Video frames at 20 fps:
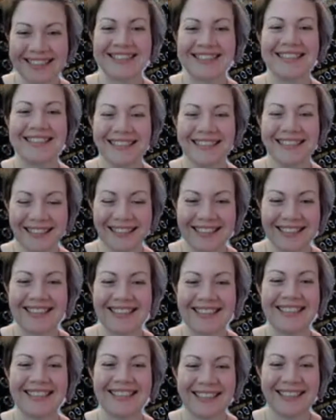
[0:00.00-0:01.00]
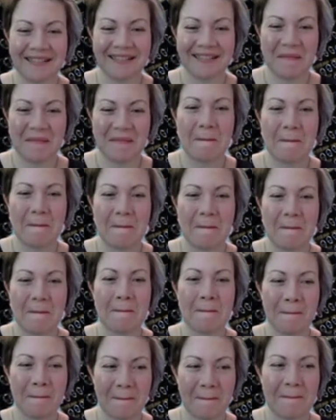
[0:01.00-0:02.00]

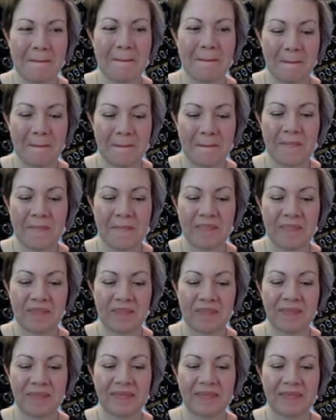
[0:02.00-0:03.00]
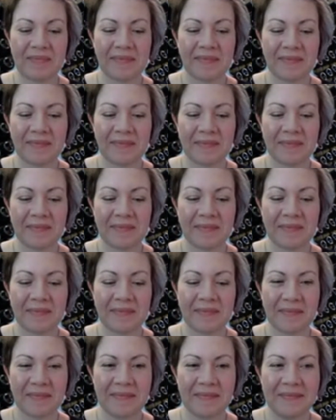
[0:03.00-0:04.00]

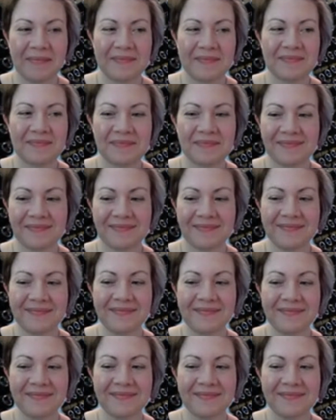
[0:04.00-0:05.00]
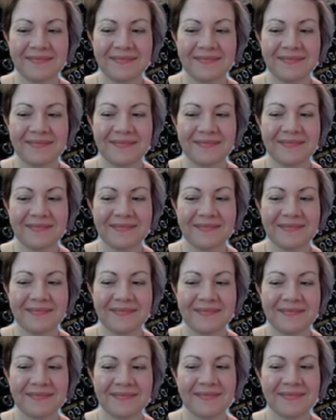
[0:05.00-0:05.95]
Nothing is said.